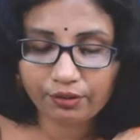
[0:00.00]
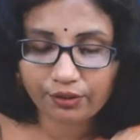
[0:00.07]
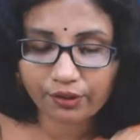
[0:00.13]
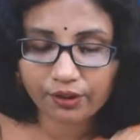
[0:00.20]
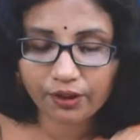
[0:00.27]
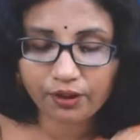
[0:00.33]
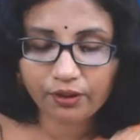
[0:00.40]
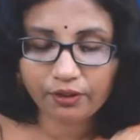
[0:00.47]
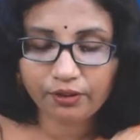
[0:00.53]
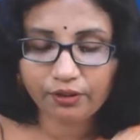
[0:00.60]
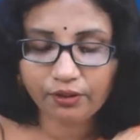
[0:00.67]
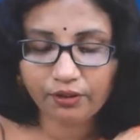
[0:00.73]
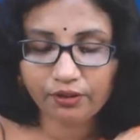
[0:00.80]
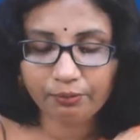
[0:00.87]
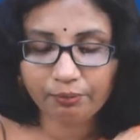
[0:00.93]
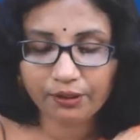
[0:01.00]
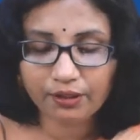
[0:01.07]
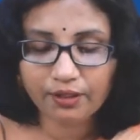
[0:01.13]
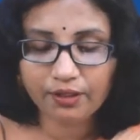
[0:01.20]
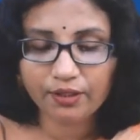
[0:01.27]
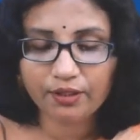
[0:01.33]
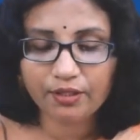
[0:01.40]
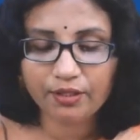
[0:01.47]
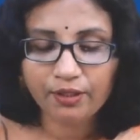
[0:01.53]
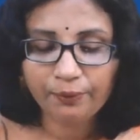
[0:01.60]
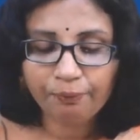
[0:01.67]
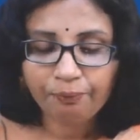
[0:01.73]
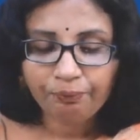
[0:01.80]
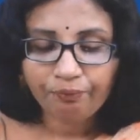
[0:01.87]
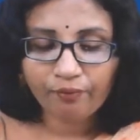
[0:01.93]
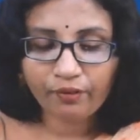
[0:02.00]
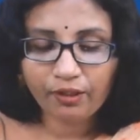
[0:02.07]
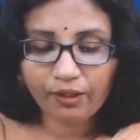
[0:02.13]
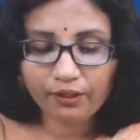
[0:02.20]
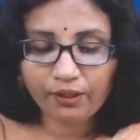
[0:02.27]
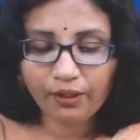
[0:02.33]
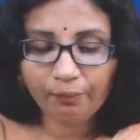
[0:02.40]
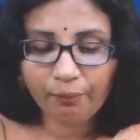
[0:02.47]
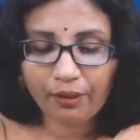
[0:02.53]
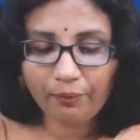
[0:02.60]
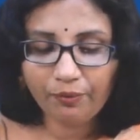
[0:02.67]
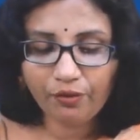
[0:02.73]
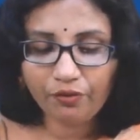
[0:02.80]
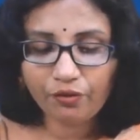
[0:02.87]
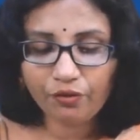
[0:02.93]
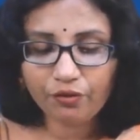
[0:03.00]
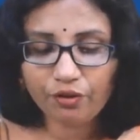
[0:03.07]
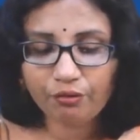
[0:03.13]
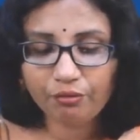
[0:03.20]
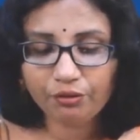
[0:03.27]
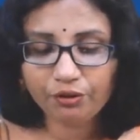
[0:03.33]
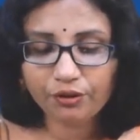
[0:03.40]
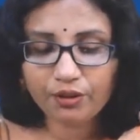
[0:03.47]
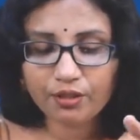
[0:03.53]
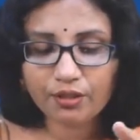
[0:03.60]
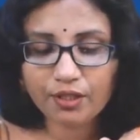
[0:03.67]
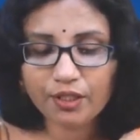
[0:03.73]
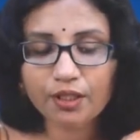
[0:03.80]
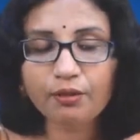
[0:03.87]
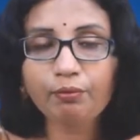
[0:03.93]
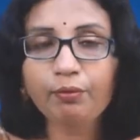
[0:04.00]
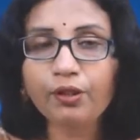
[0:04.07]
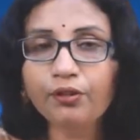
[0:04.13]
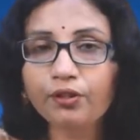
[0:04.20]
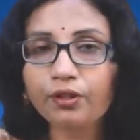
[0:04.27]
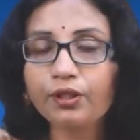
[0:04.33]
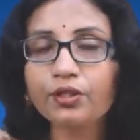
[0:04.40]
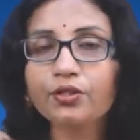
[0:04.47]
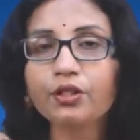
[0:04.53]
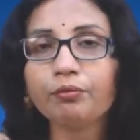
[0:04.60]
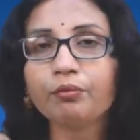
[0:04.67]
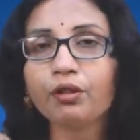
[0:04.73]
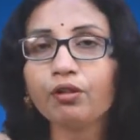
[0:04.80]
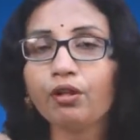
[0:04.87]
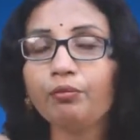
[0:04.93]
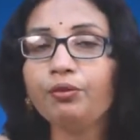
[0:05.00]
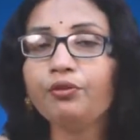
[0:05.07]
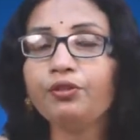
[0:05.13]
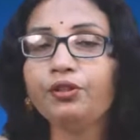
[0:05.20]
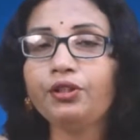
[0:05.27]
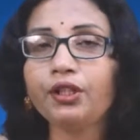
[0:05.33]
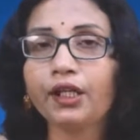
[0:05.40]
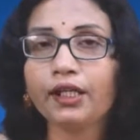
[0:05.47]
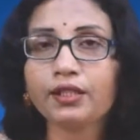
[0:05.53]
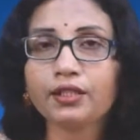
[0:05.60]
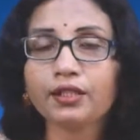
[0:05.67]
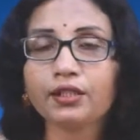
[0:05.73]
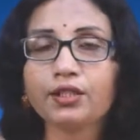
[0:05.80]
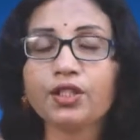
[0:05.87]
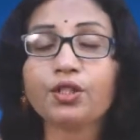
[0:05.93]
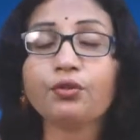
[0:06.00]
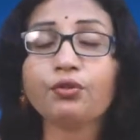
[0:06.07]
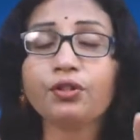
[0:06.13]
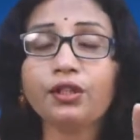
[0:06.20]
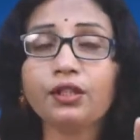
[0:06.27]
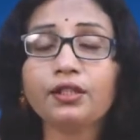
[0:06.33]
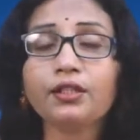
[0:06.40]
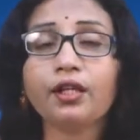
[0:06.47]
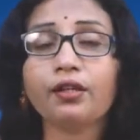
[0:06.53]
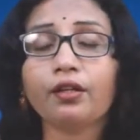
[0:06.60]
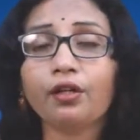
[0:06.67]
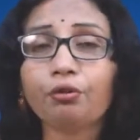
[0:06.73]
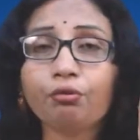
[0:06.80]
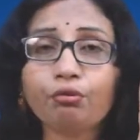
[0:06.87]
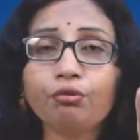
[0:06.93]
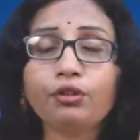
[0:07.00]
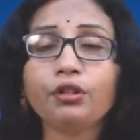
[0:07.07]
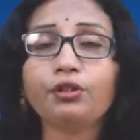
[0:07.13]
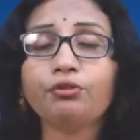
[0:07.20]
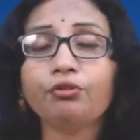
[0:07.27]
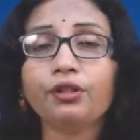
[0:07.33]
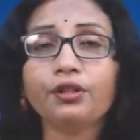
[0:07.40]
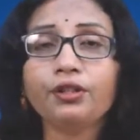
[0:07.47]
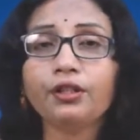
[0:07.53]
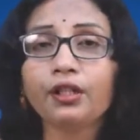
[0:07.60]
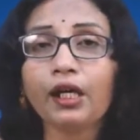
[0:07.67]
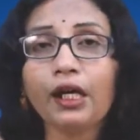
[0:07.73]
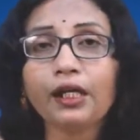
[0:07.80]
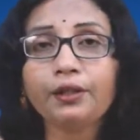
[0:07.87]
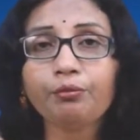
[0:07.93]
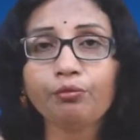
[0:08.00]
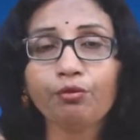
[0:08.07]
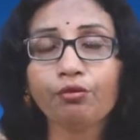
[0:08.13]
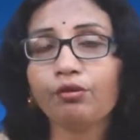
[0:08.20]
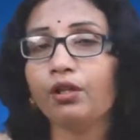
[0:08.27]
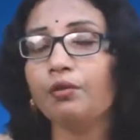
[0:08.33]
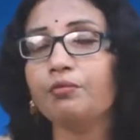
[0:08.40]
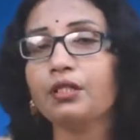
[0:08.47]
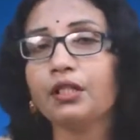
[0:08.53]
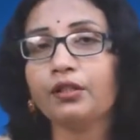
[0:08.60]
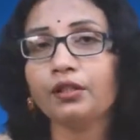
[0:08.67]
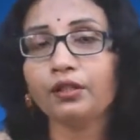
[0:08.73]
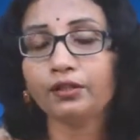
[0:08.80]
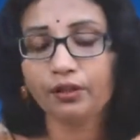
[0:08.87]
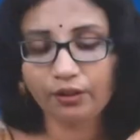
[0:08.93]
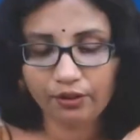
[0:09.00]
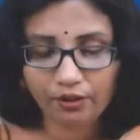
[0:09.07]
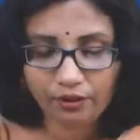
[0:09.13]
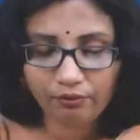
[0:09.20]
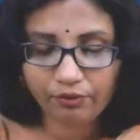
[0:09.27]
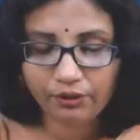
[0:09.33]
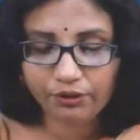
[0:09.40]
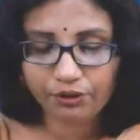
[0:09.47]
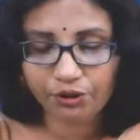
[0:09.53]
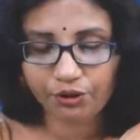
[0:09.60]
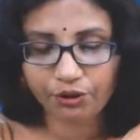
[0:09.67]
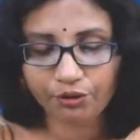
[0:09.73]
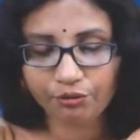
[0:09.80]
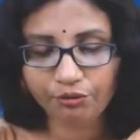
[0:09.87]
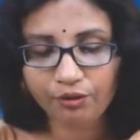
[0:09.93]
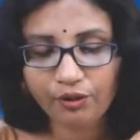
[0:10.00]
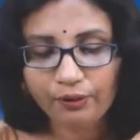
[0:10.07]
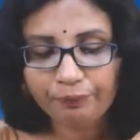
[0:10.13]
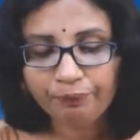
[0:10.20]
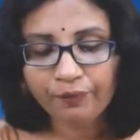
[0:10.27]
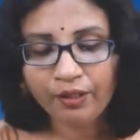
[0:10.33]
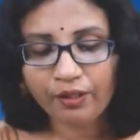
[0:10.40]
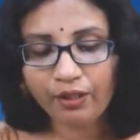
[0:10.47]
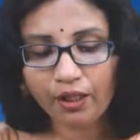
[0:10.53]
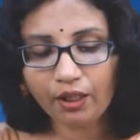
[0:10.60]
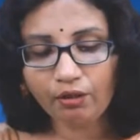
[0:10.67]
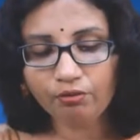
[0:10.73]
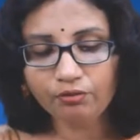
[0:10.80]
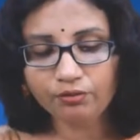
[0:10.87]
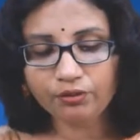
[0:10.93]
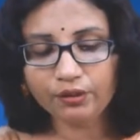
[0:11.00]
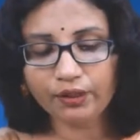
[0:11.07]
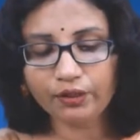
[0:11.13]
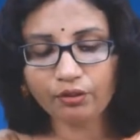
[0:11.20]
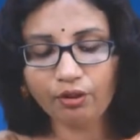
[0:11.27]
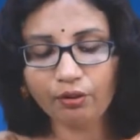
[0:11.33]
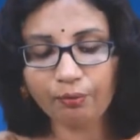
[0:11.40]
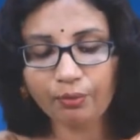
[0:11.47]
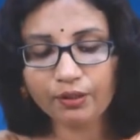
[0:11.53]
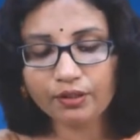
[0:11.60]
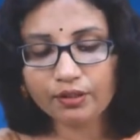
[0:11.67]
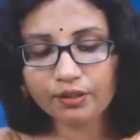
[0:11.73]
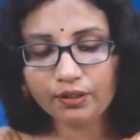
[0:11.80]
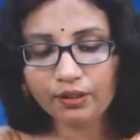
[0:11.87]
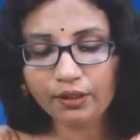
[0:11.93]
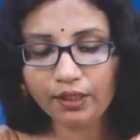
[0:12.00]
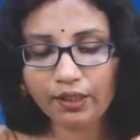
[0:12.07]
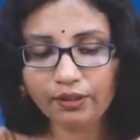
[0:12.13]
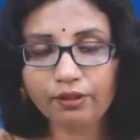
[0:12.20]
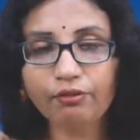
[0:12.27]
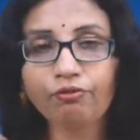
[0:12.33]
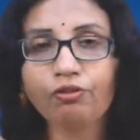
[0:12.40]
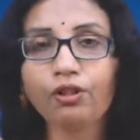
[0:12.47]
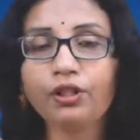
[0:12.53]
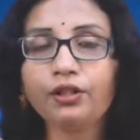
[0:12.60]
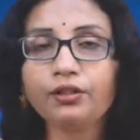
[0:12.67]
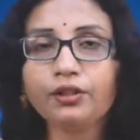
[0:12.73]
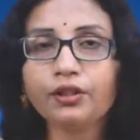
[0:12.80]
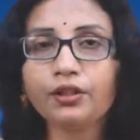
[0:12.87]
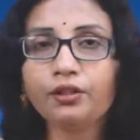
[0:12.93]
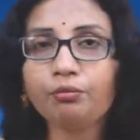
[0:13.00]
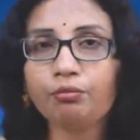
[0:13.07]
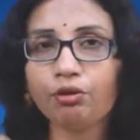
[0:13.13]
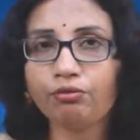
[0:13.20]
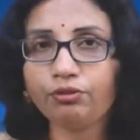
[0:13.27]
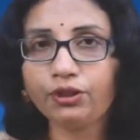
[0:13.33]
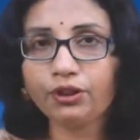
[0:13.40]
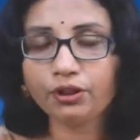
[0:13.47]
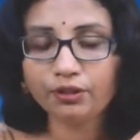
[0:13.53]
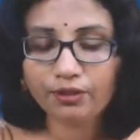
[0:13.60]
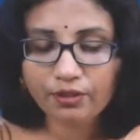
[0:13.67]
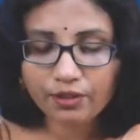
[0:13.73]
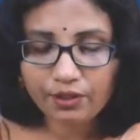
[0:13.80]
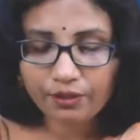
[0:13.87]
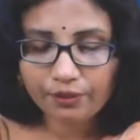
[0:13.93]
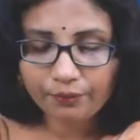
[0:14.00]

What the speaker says: retarded persons. Then public distribution system, maintenance of the community assets. So these are the total 29 programs under the 11th schedule. Now that compulsory and the voluntary provisions,